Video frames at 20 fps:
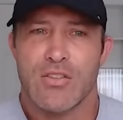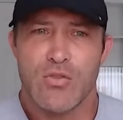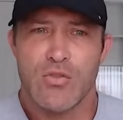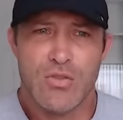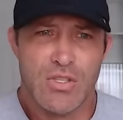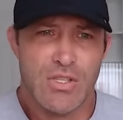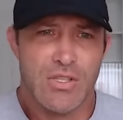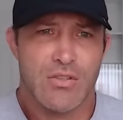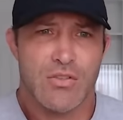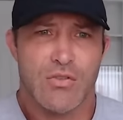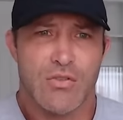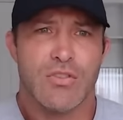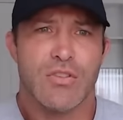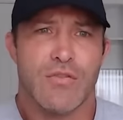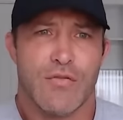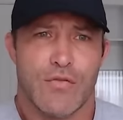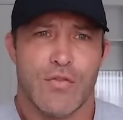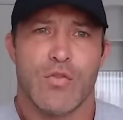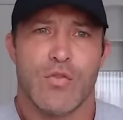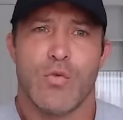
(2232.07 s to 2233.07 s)

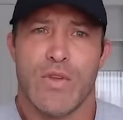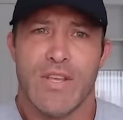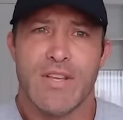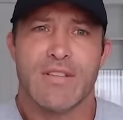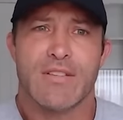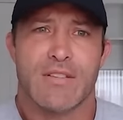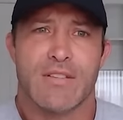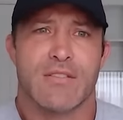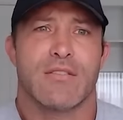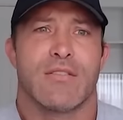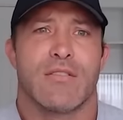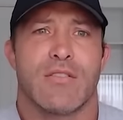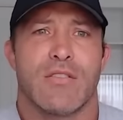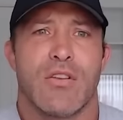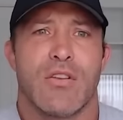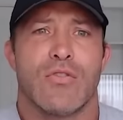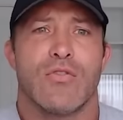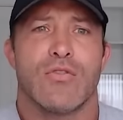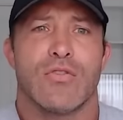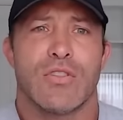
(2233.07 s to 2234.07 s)
Usually a few weeks.
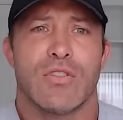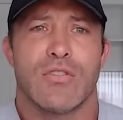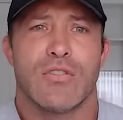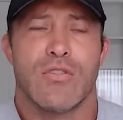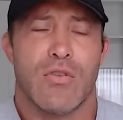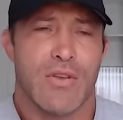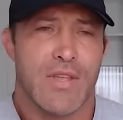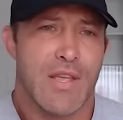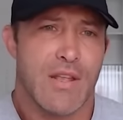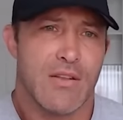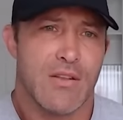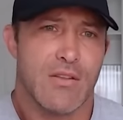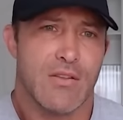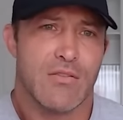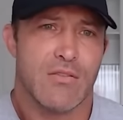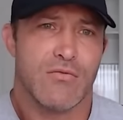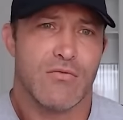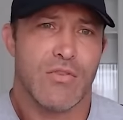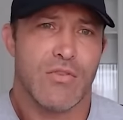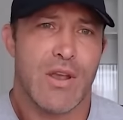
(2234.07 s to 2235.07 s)
You know, usually you don't get
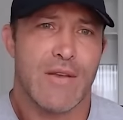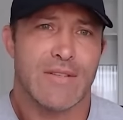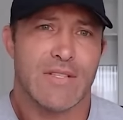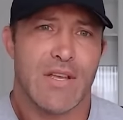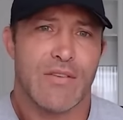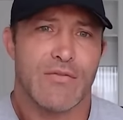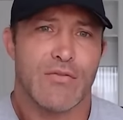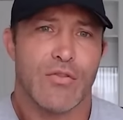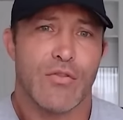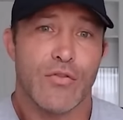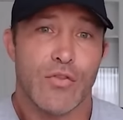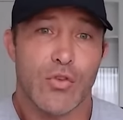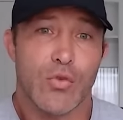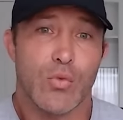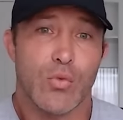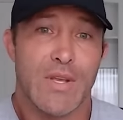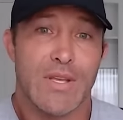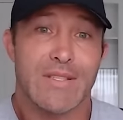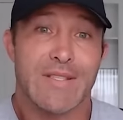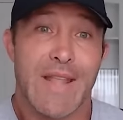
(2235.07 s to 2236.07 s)
cravings after a
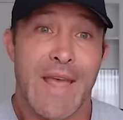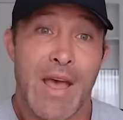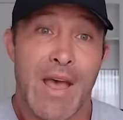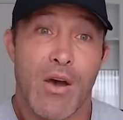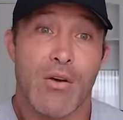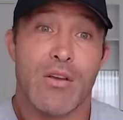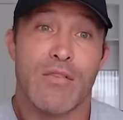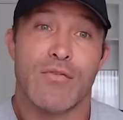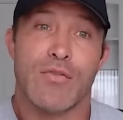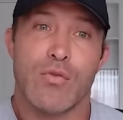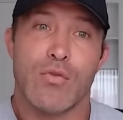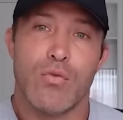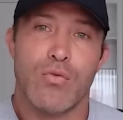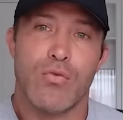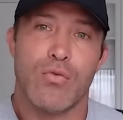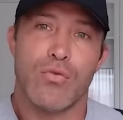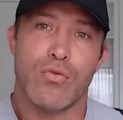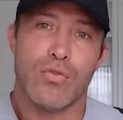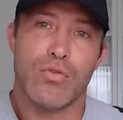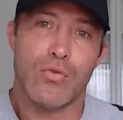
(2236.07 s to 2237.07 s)
few weeks. Now, if
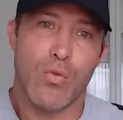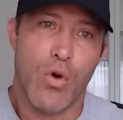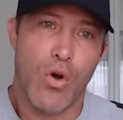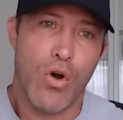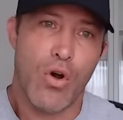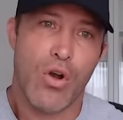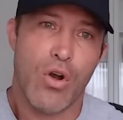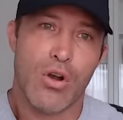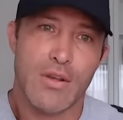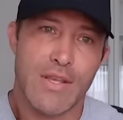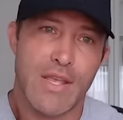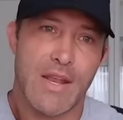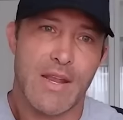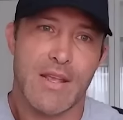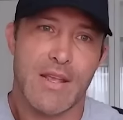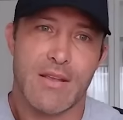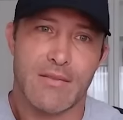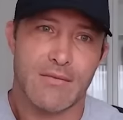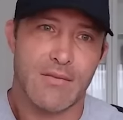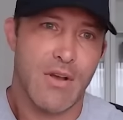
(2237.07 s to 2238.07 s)
you are
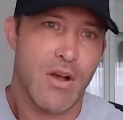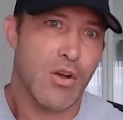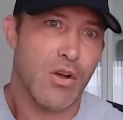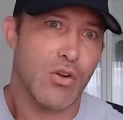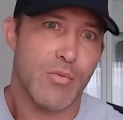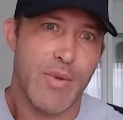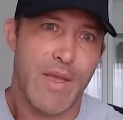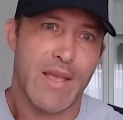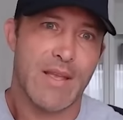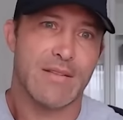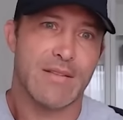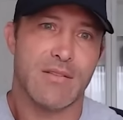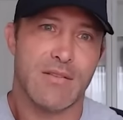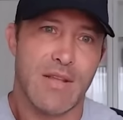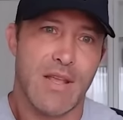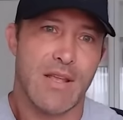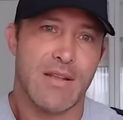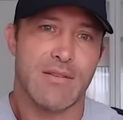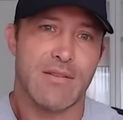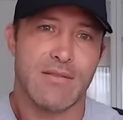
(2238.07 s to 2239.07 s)
getting hunger pains
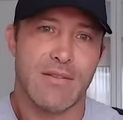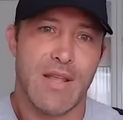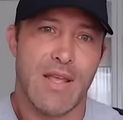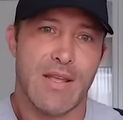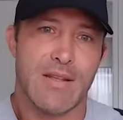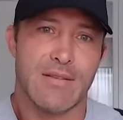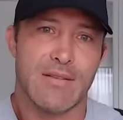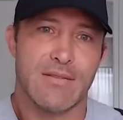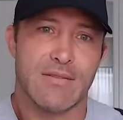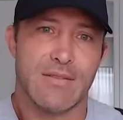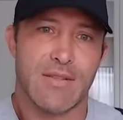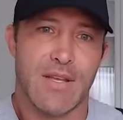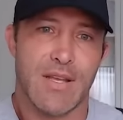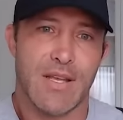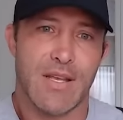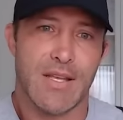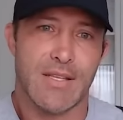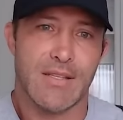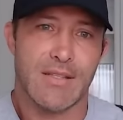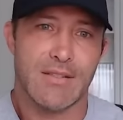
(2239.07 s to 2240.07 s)
and
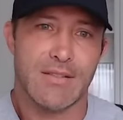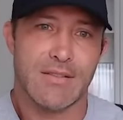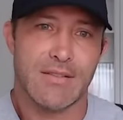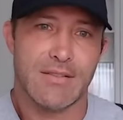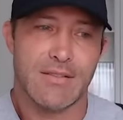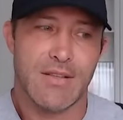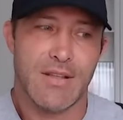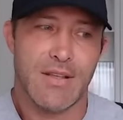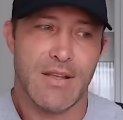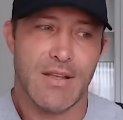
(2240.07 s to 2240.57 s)
carb